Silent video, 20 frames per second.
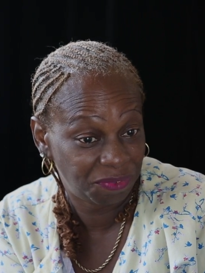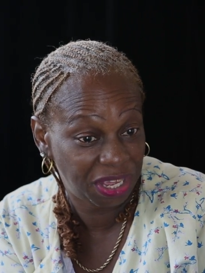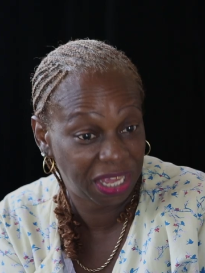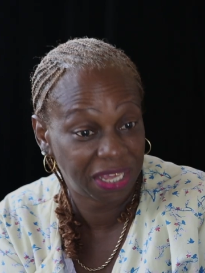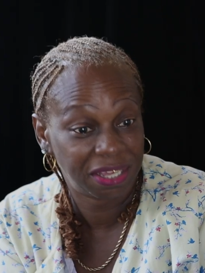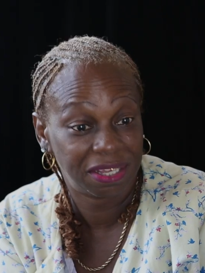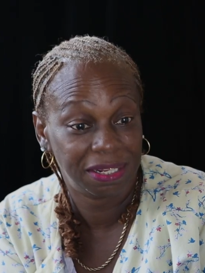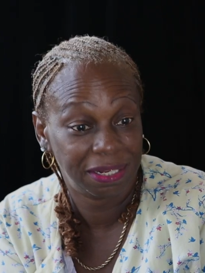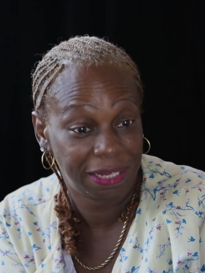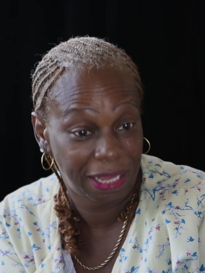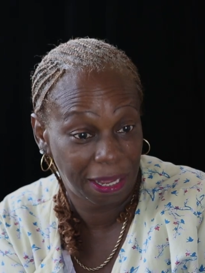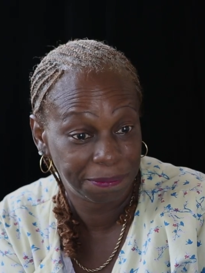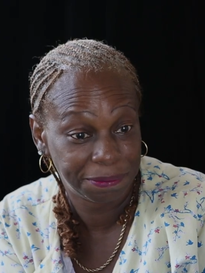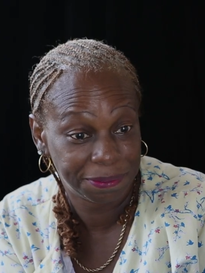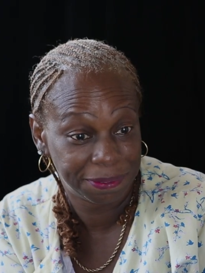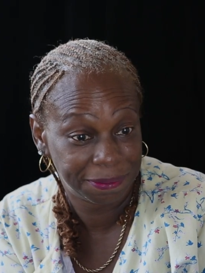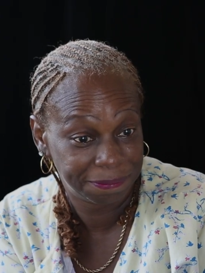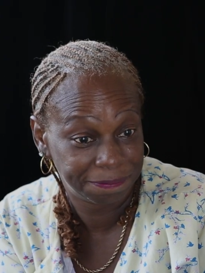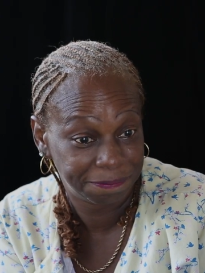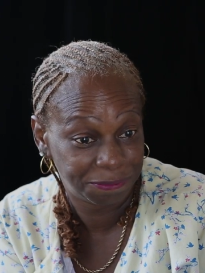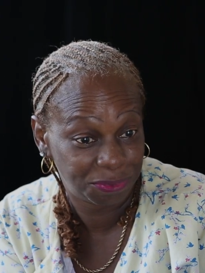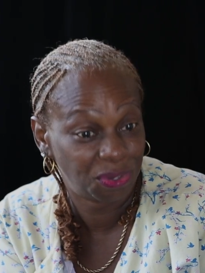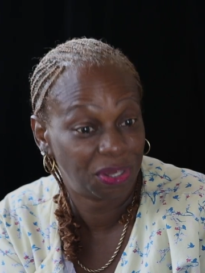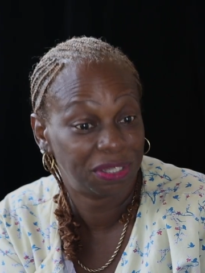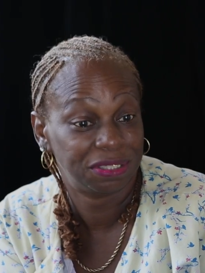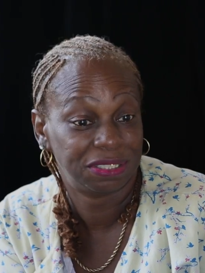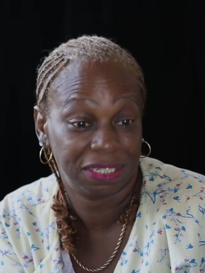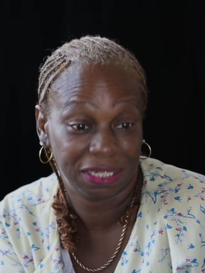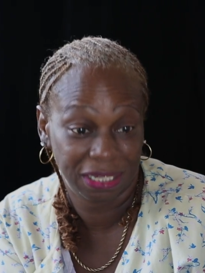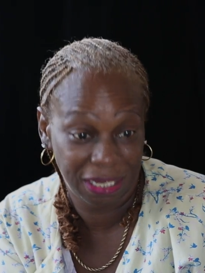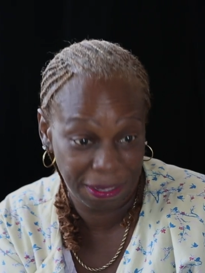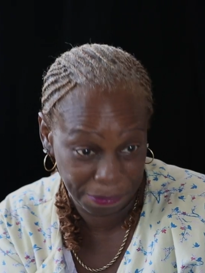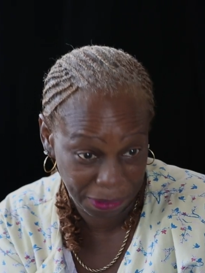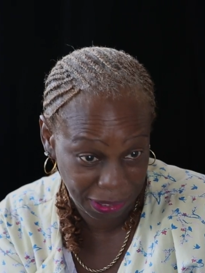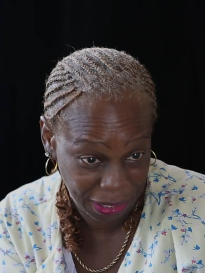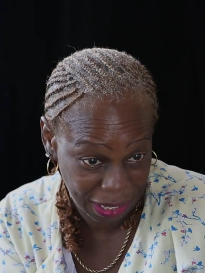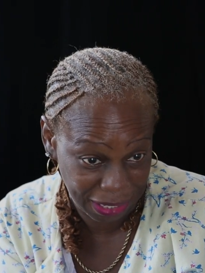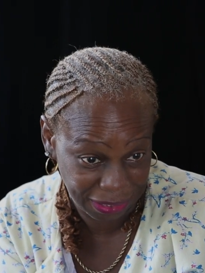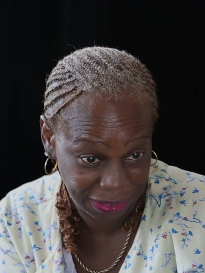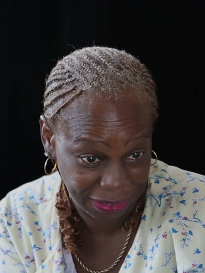That collapsed so I still had my
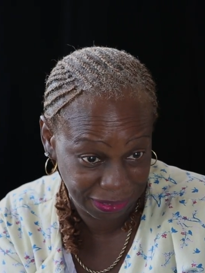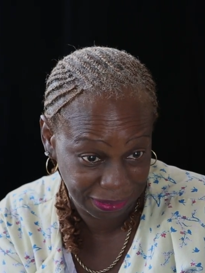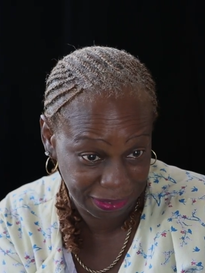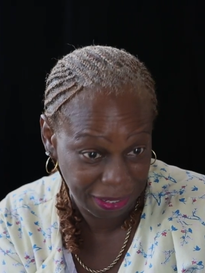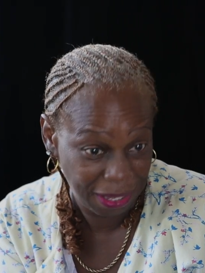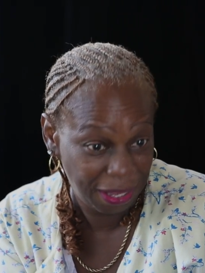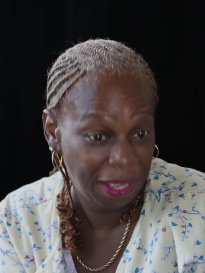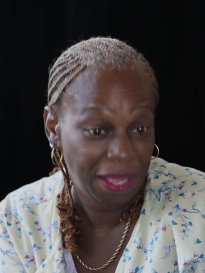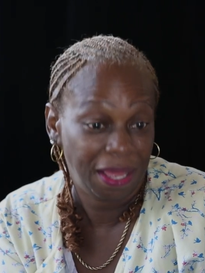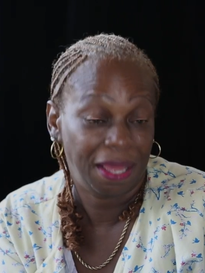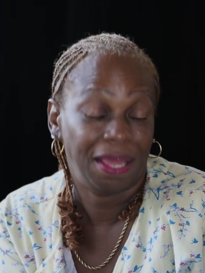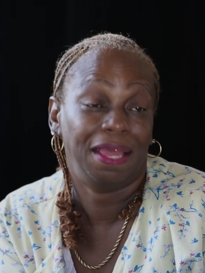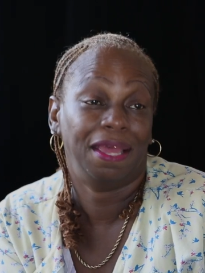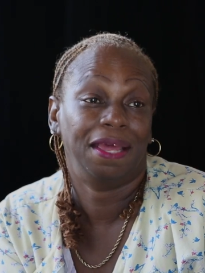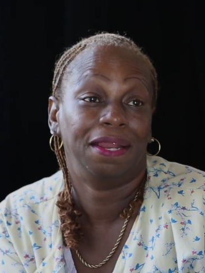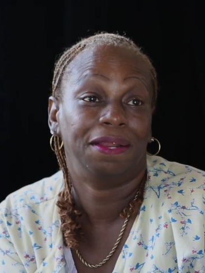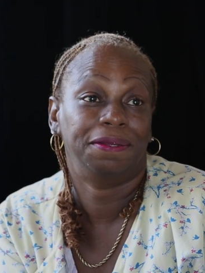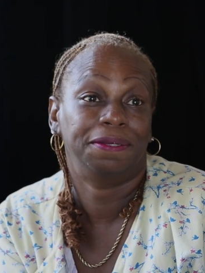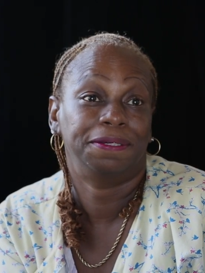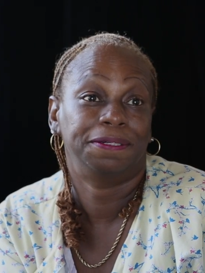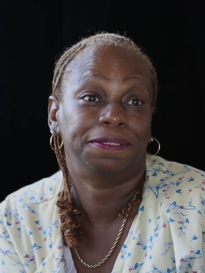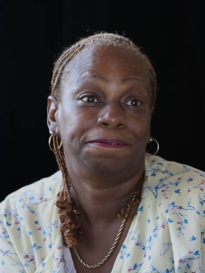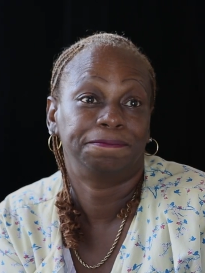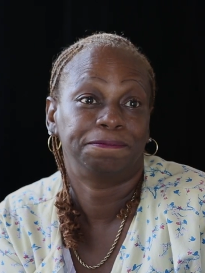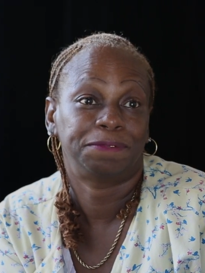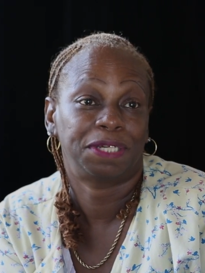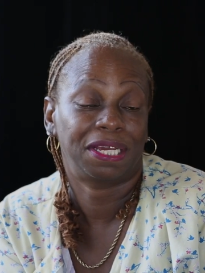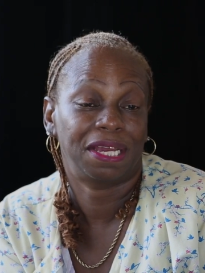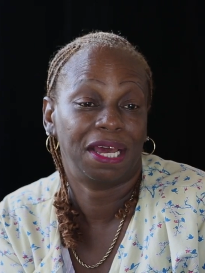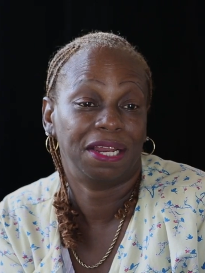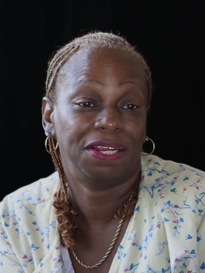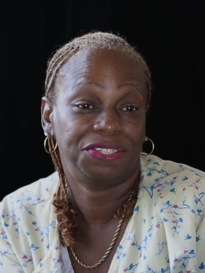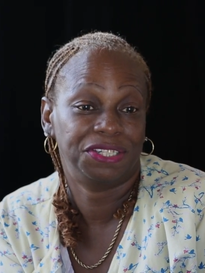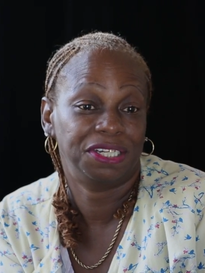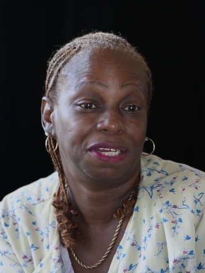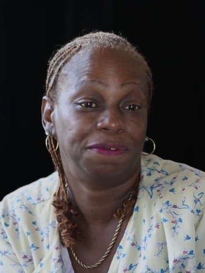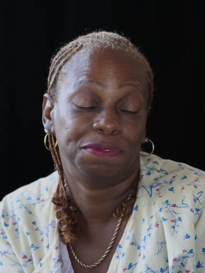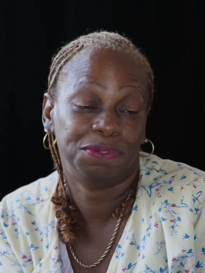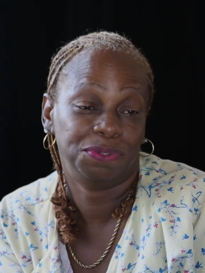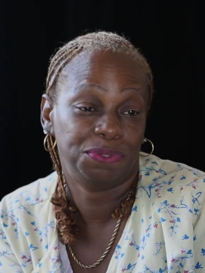license, and uh, I got a
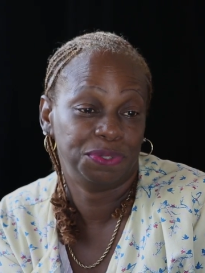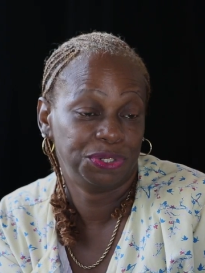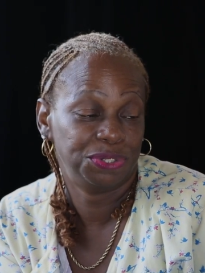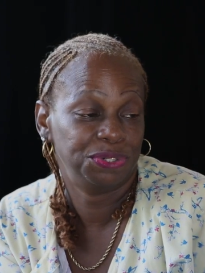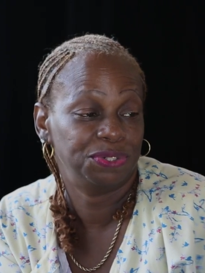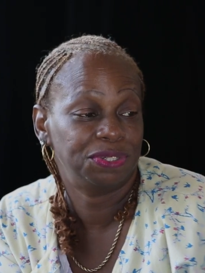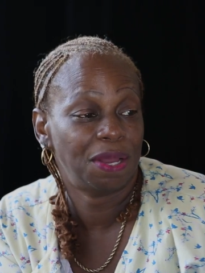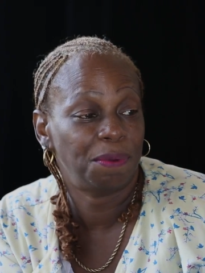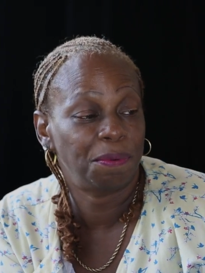ticket for no insurance.